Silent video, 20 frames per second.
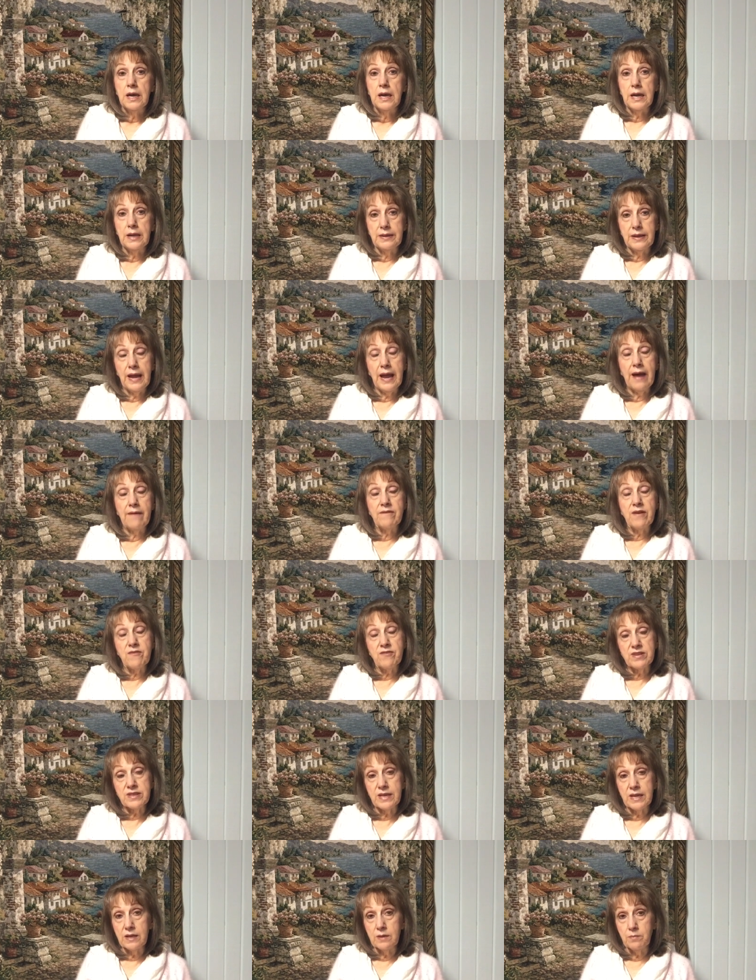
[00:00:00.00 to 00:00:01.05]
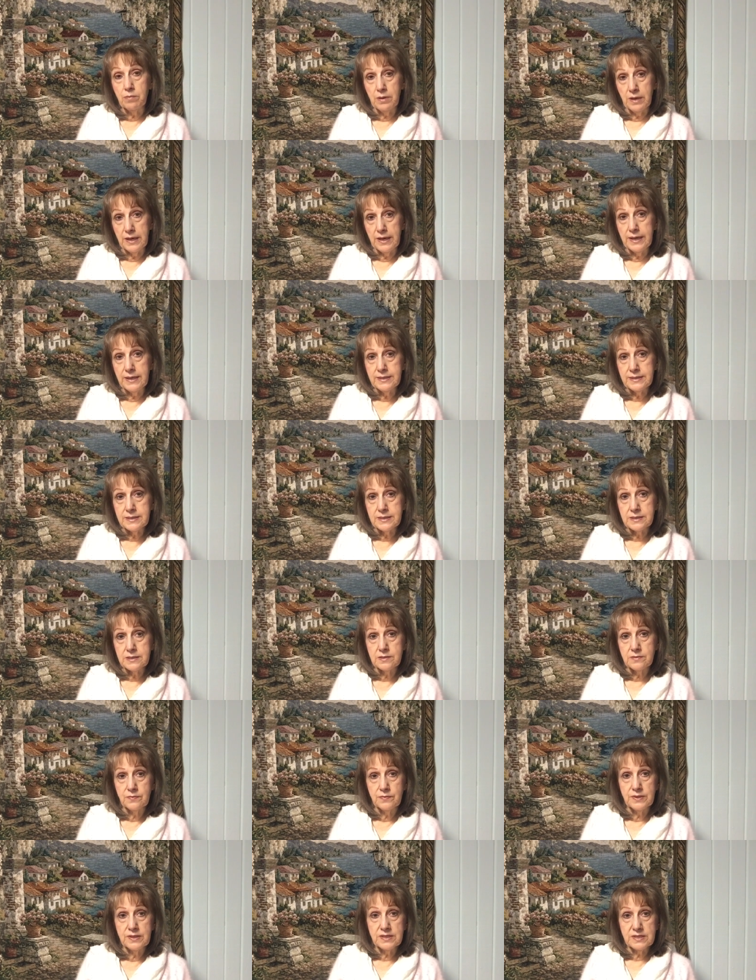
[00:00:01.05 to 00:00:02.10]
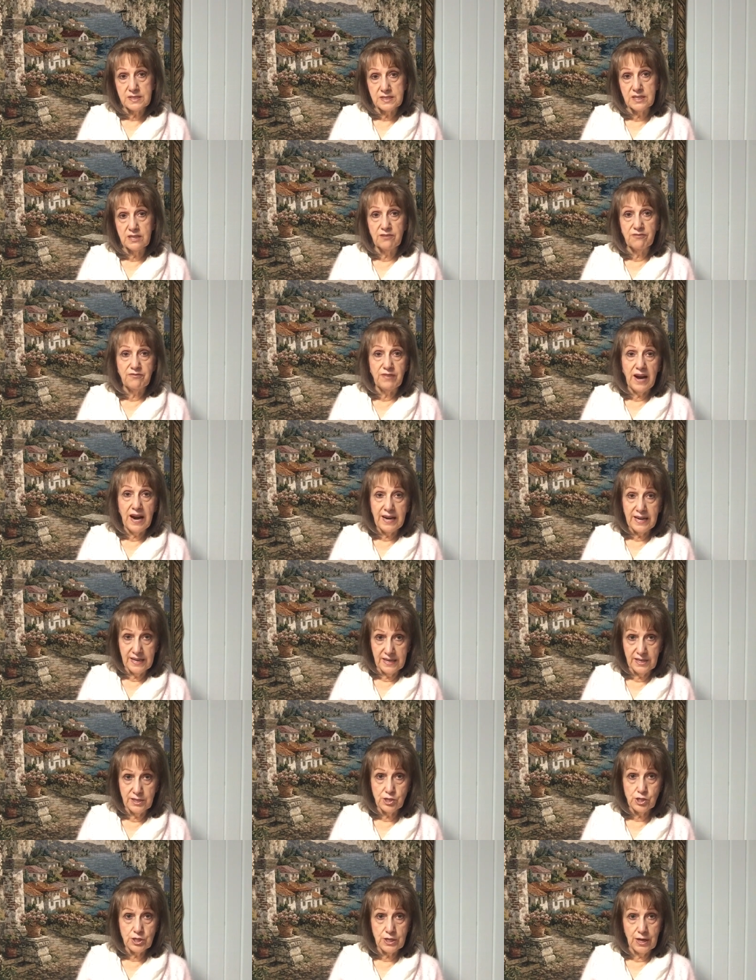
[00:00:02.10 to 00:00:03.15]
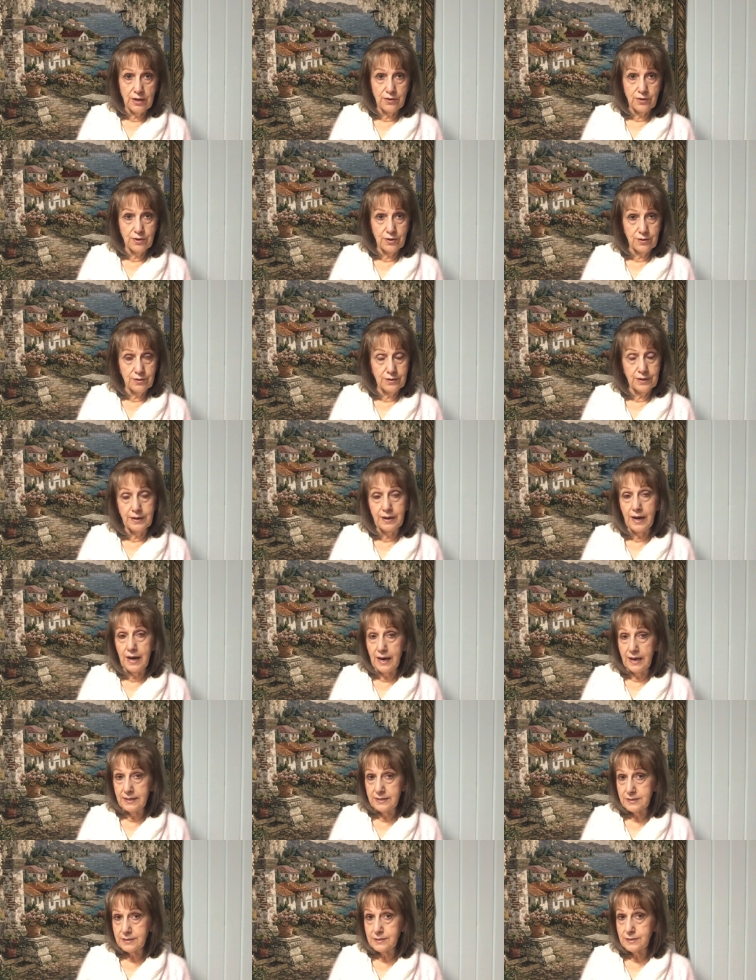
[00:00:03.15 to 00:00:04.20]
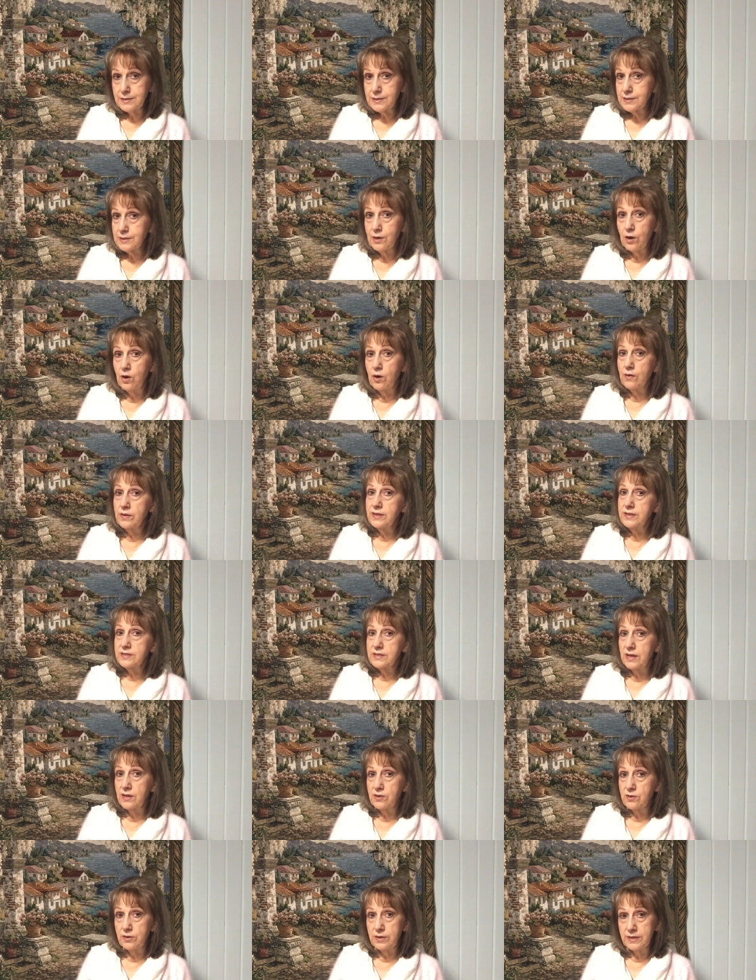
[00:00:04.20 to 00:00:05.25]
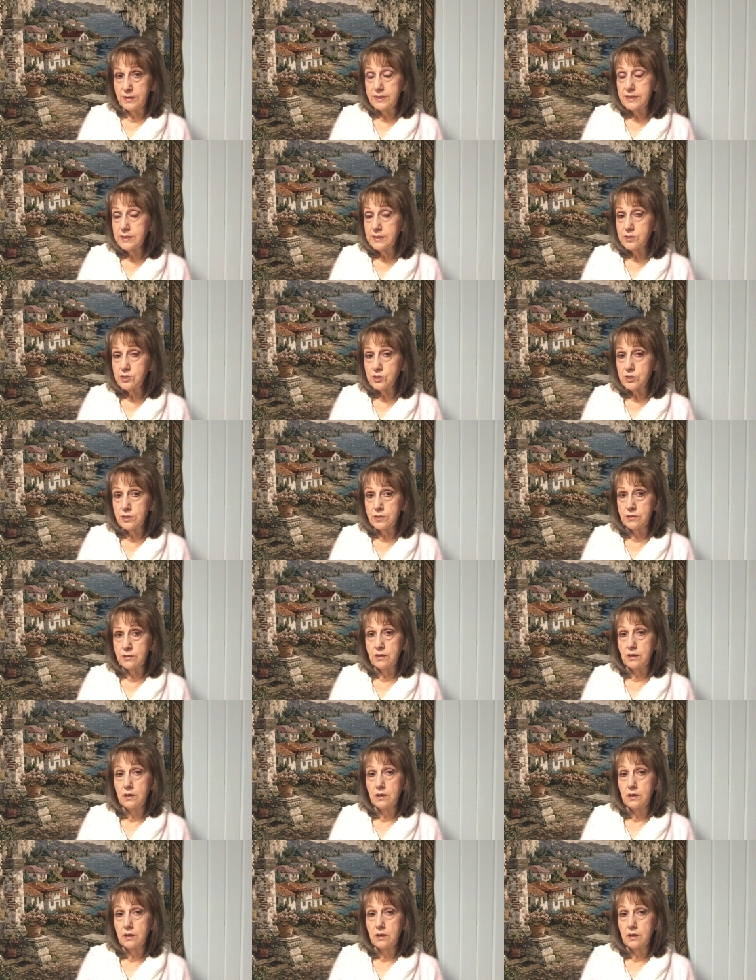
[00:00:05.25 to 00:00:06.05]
and they have everything in place, Instead of fighting each other and ISIS and all these other intingent